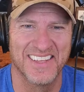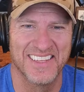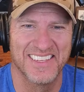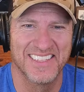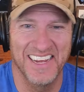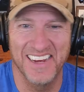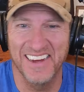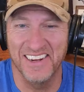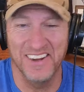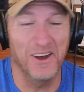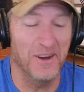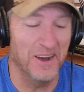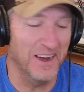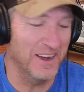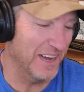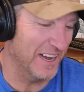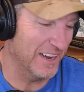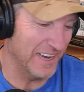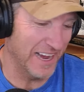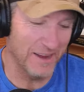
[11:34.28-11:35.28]
Yeah, no,
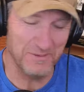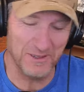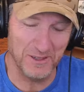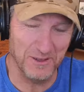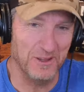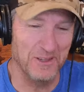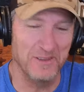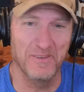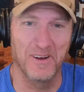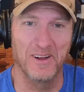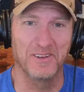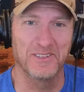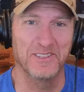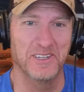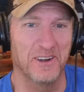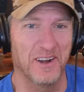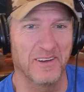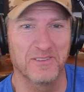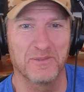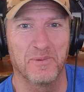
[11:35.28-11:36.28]
I absolutely
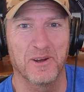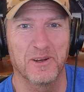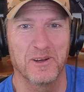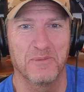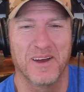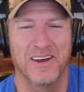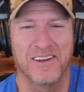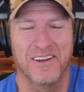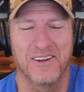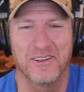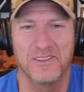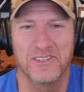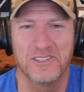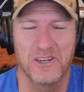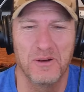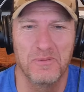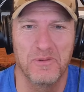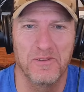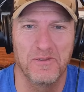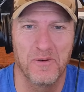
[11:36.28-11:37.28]
volunteered. I've spoken about it on the
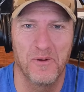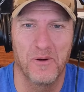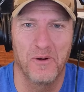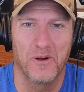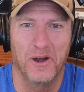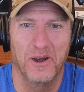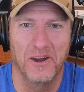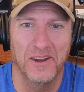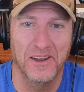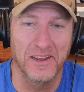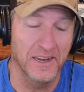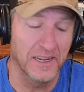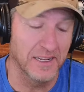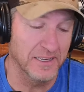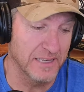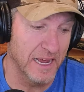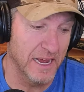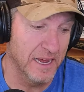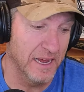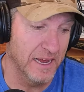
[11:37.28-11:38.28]
show before, and
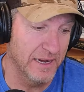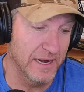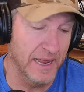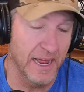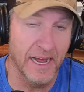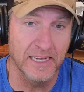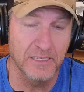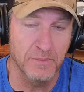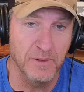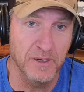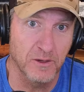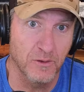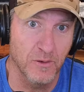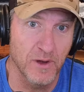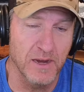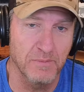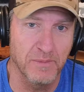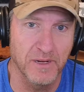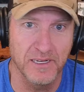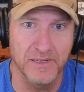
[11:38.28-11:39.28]
it has been
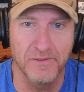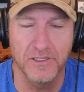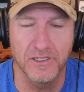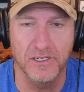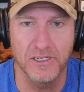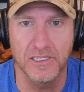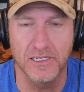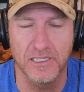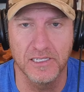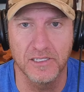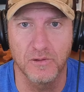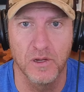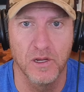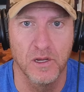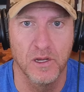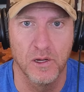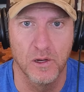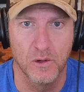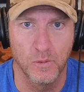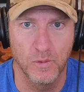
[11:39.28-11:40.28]
great. But even just since
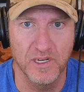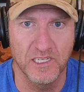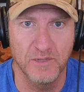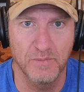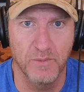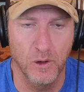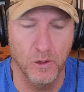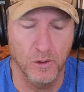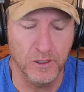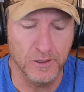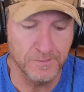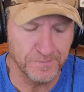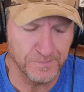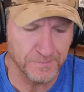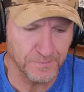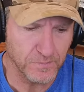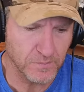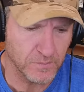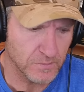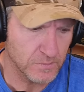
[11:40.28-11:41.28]
we spoke
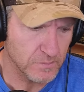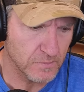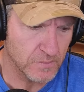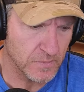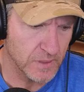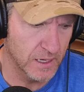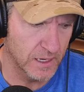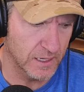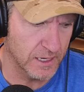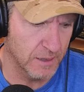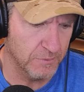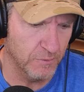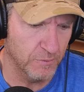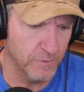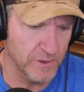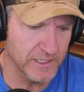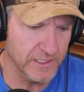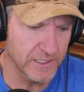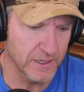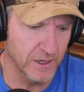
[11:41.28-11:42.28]
a couple of
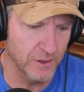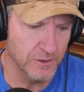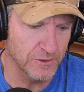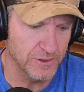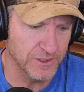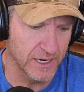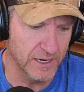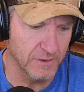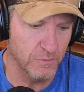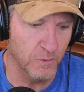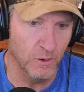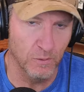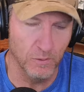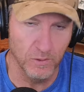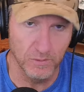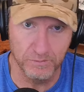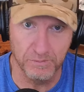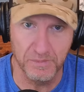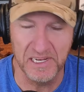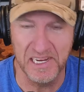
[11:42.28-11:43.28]
weeks ago, you said, well,
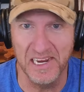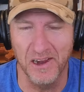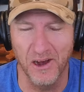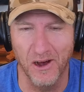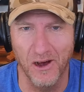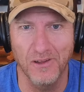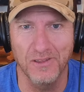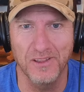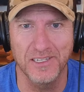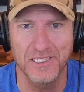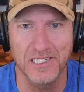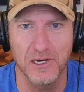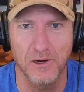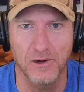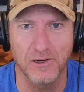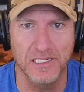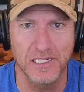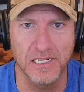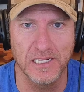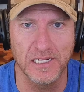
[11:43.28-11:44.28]
being on the
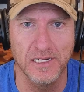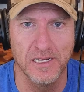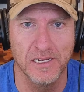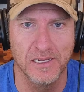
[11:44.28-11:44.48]
TRT,